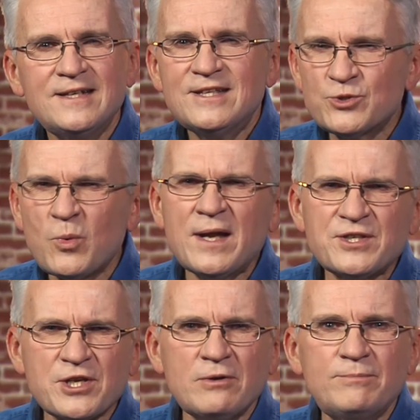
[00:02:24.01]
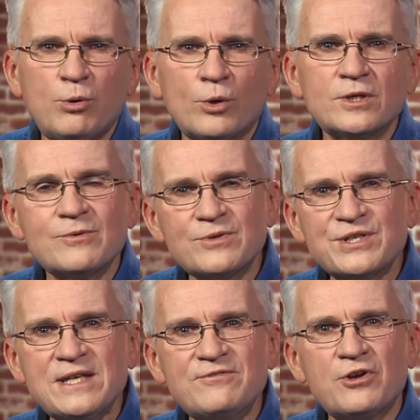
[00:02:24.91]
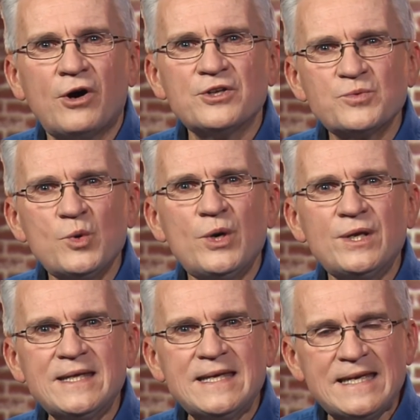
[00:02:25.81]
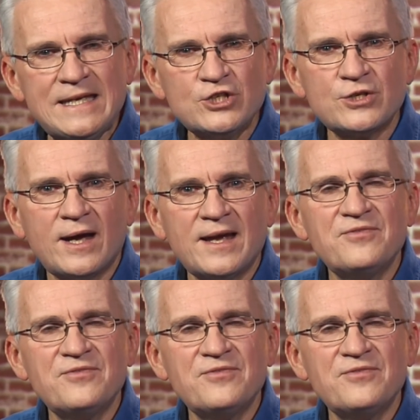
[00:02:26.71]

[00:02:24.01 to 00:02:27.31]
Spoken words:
It's why it's so important to receive God's word each day,